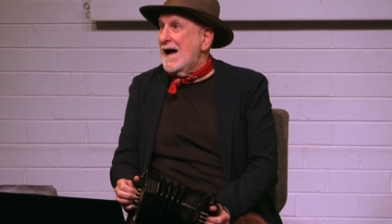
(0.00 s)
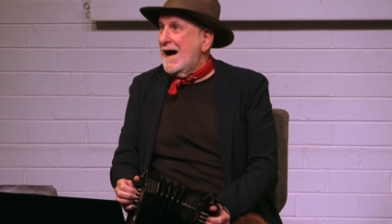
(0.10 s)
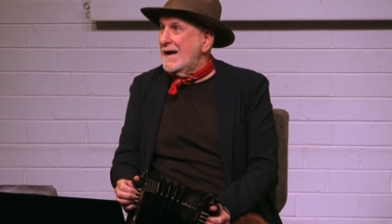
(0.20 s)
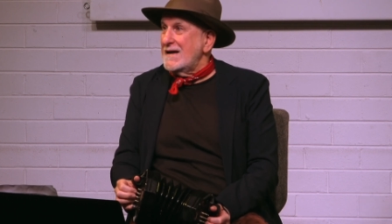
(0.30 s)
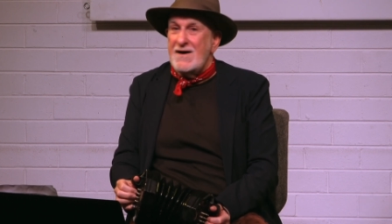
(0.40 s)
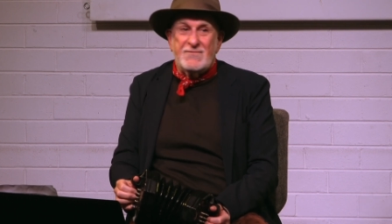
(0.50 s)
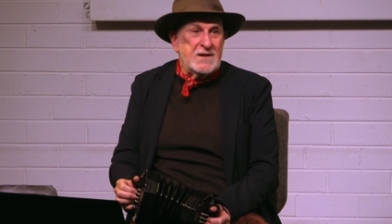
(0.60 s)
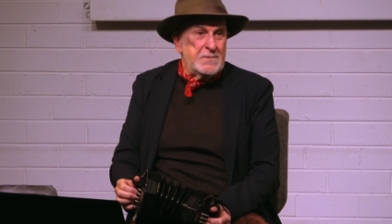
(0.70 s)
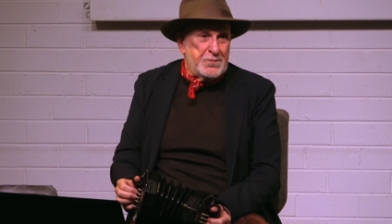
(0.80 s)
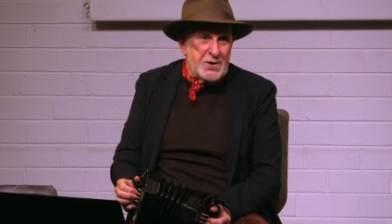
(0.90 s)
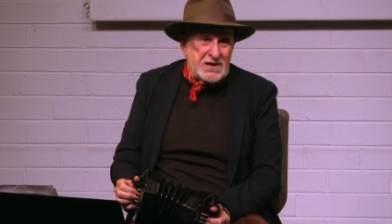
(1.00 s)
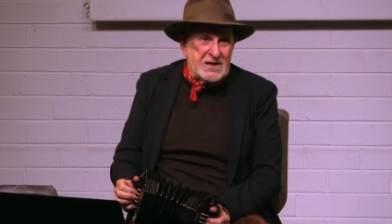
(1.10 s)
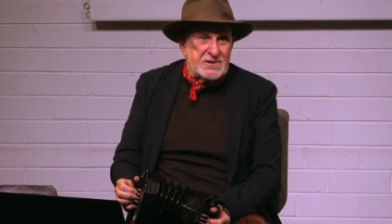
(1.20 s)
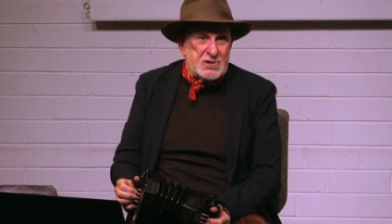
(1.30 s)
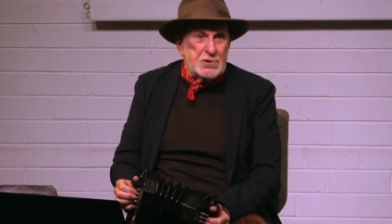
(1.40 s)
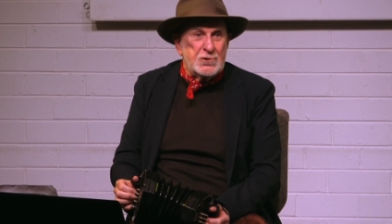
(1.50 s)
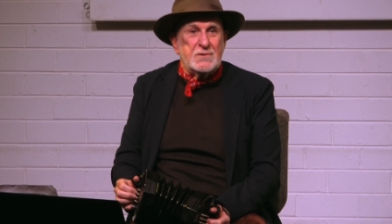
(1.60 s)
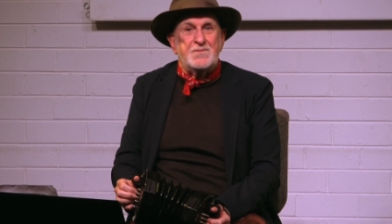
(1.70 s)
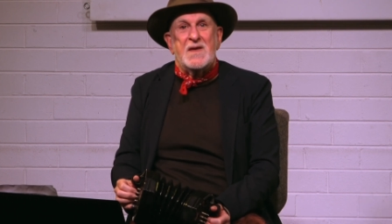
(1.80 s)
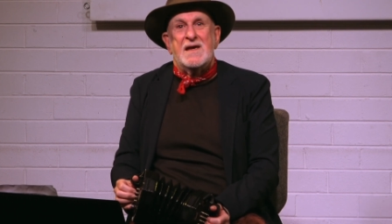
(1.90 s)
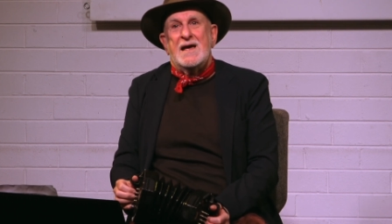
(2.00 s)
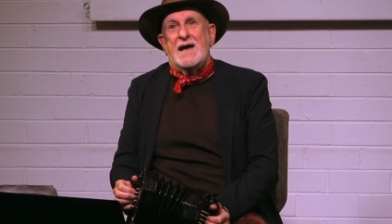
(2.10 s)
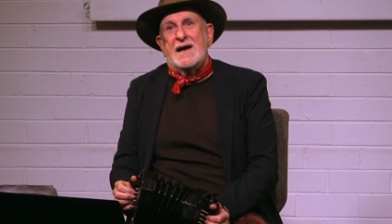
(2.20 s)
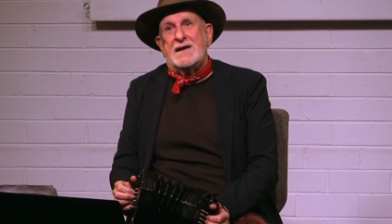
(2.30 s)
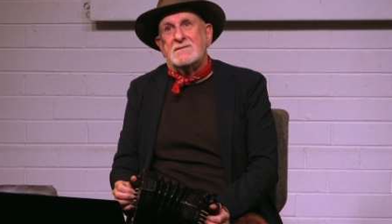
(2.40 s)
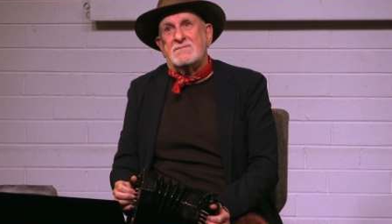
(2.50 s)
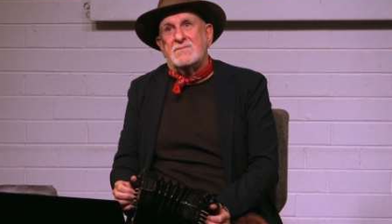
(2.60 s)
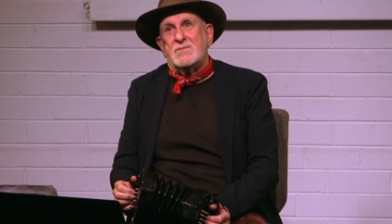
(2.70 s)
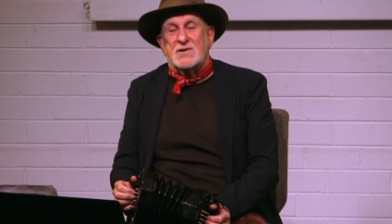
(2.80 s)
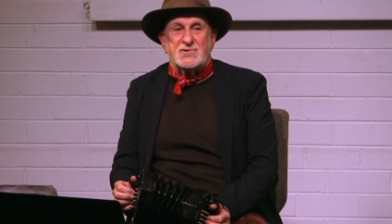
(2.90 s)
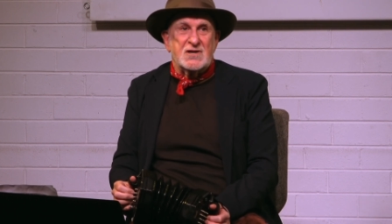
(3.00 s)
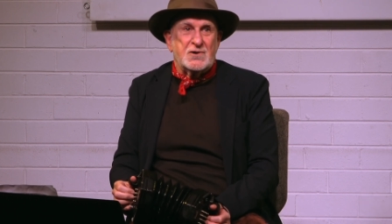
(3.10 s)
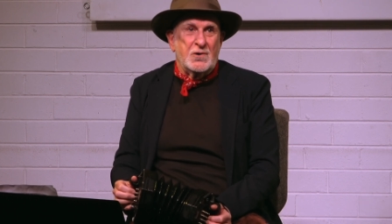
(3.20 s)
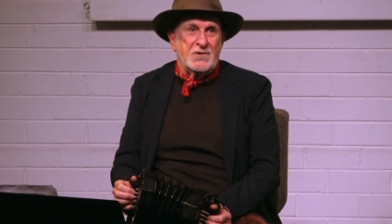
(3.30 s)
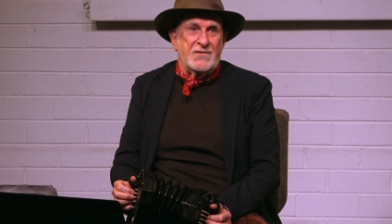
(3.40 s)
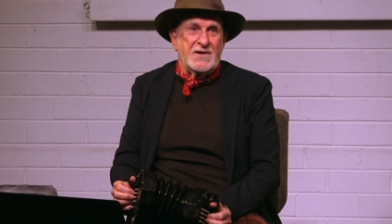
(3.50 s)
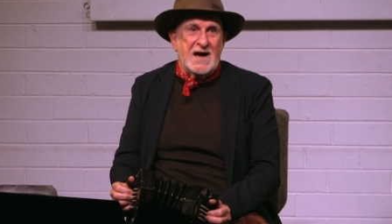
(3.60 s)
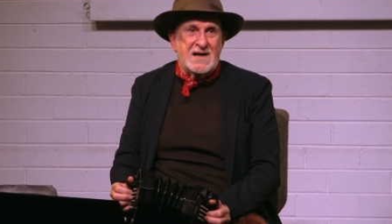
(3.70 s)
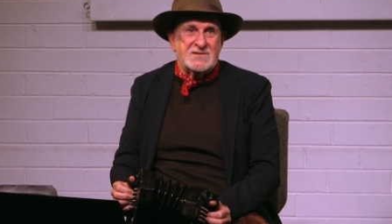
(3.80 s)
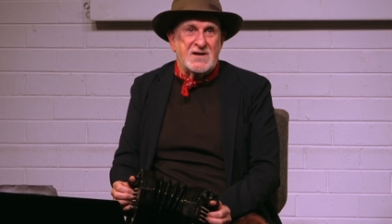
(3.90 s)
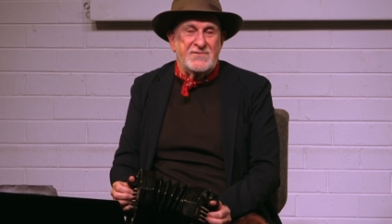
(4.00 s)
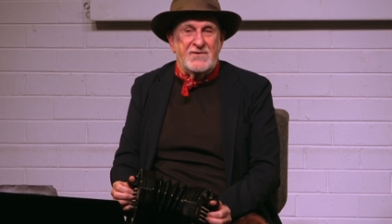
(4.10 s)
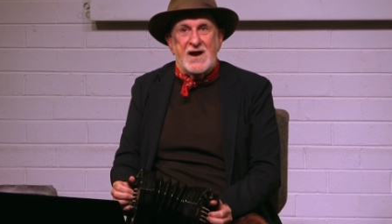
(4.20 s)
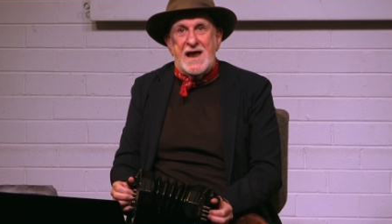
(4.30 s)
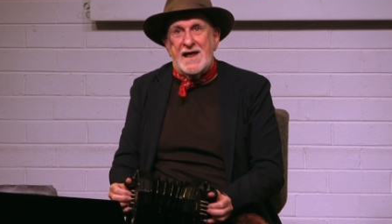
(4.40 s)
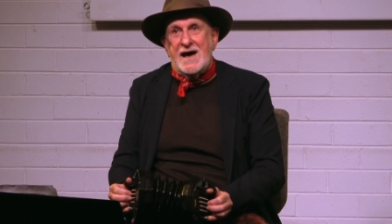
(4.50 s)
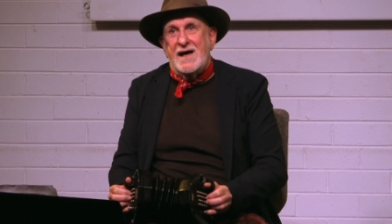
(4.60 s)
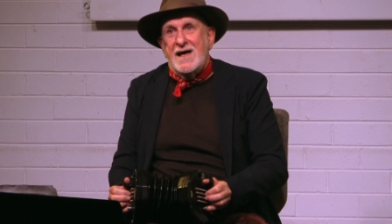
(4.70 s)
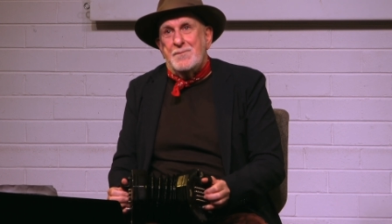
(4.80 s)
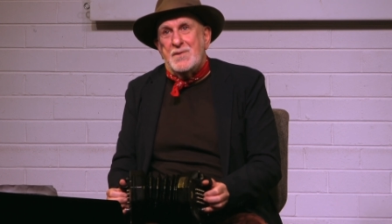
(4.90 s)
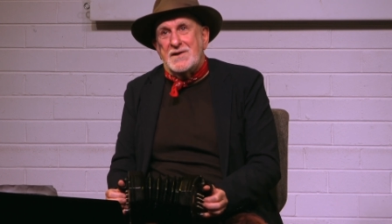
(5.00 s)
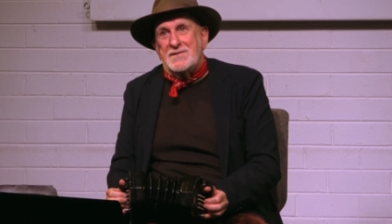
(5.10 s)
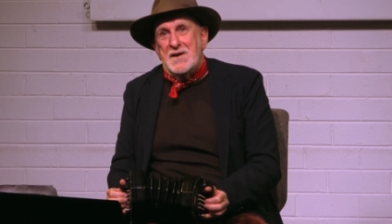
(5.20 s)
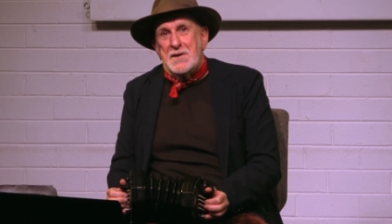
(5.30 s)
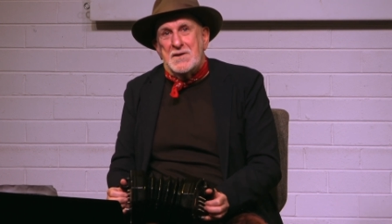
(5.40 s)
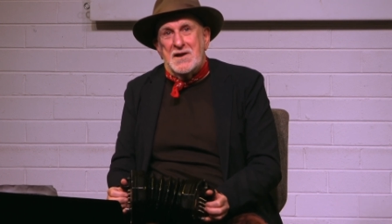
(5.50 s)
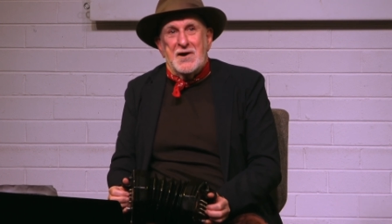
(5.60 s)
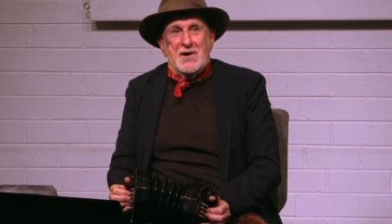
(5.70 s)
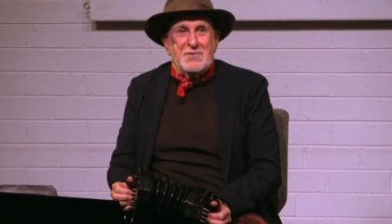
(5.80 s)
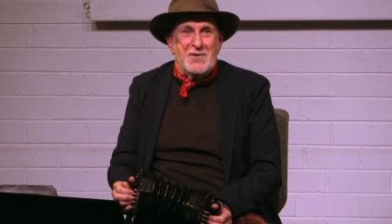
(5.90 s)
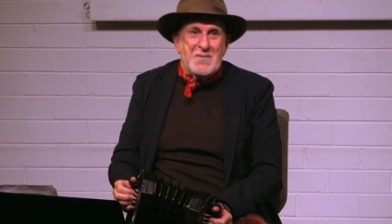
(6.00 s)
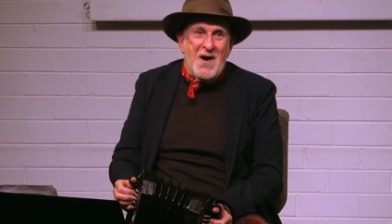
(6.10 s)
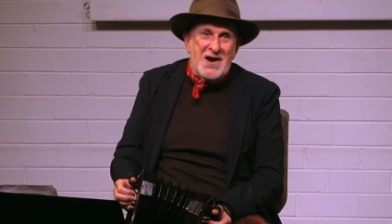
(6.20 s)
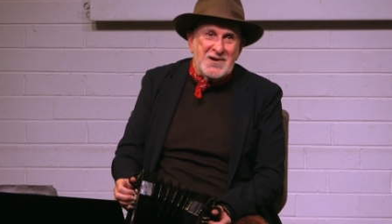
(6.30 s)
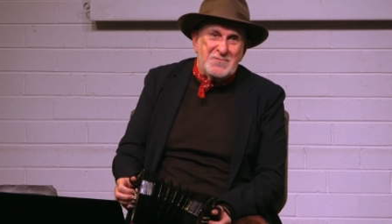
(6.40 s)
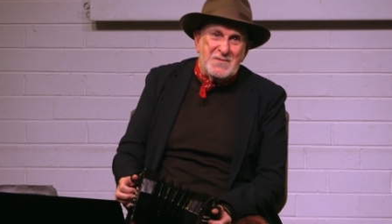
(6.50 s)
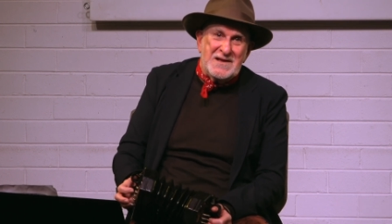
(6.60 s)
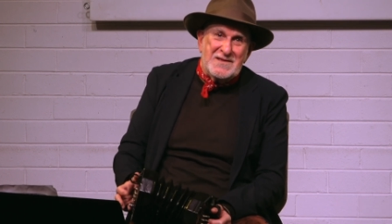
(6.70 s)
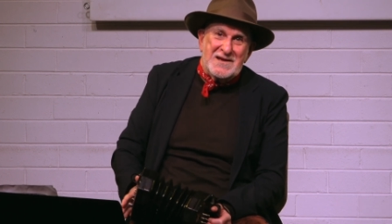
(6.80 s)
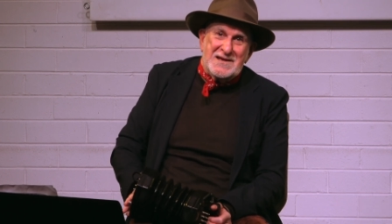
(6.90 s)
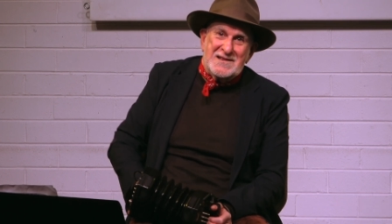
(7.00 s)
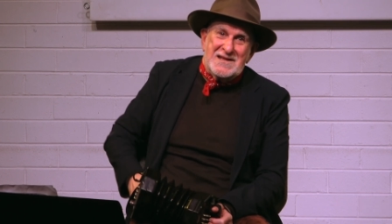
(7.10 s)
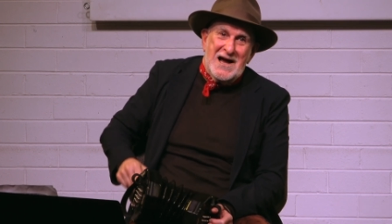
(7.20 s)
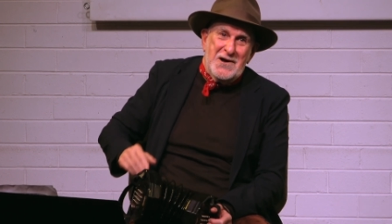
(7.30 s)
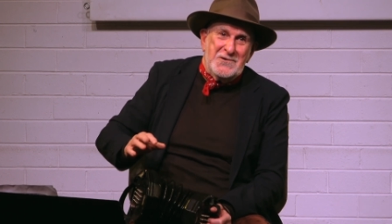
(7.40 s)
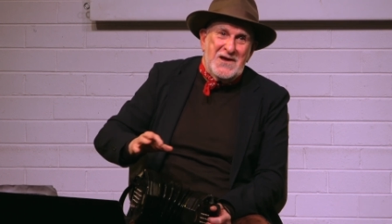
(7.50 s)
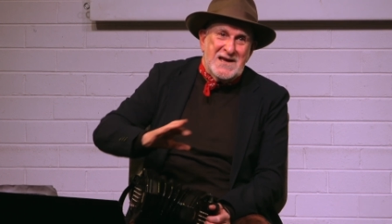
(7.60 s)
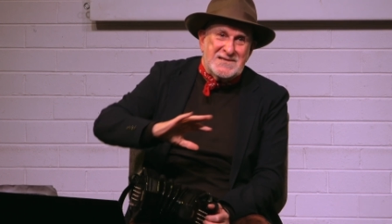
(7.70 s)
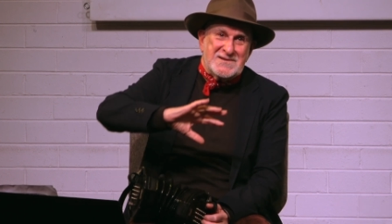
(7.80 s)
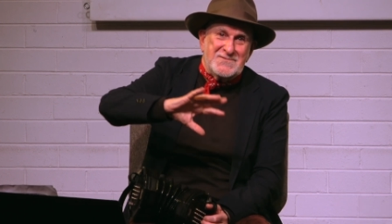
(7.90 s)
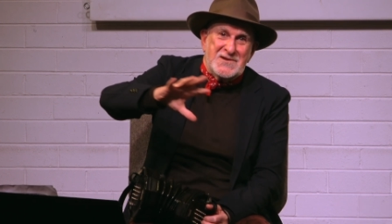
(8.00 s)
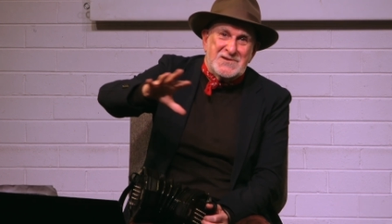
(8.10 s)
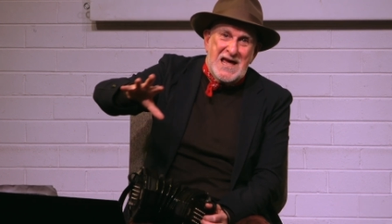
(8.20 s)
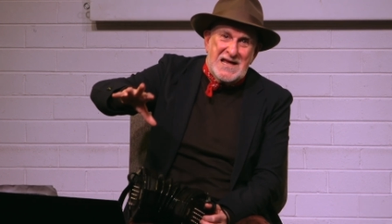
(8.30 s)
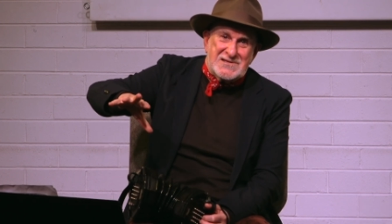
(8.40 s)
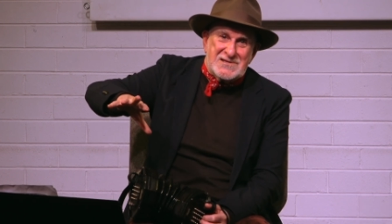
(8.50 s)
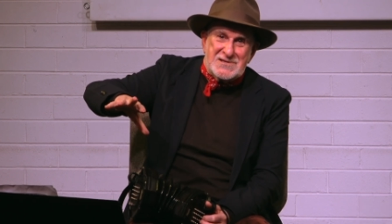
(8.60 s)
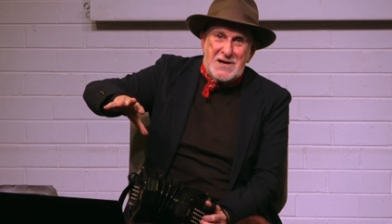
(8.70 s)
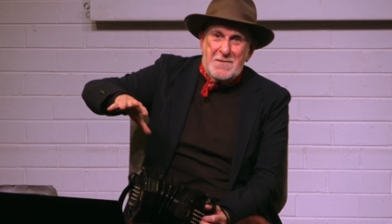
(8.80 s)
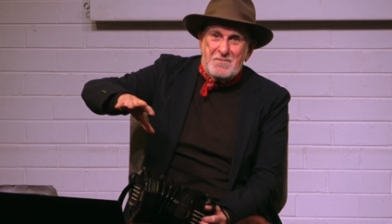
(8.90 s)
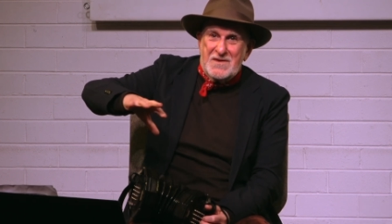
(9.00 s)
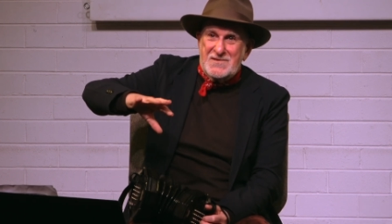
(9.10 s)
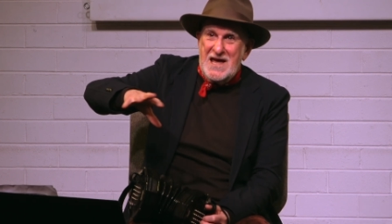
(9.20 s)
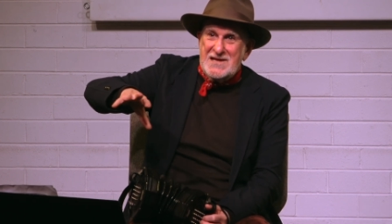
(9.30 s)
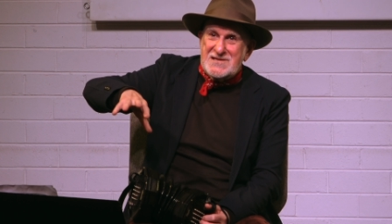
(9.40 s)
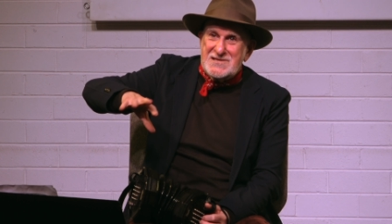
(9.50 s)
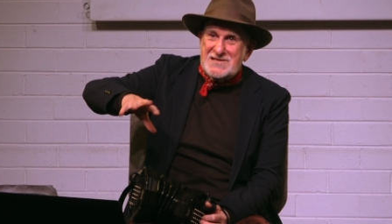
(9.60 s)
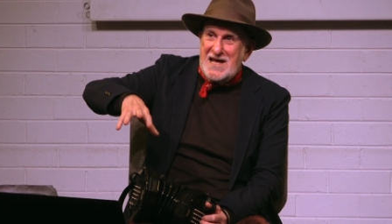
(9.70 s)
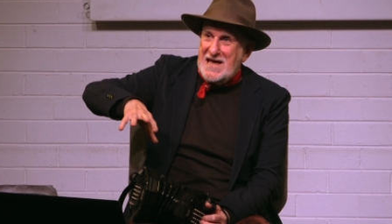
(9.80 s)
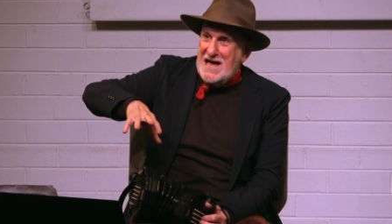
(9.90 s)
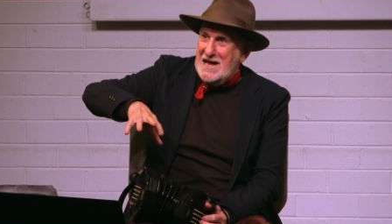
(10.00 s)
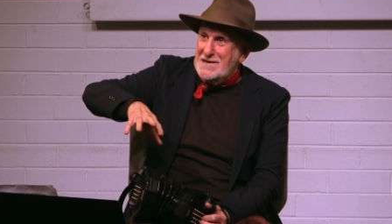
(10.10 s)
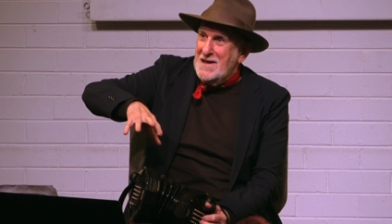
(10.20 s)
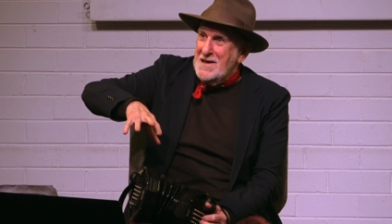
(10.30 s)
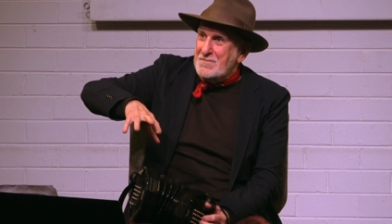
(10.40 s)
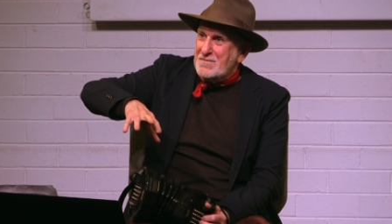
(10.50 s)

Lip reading: a lovely, pretty tune, and well, she called it the arse over Anna. But you know, it reminded me that in the old days of the dances they had,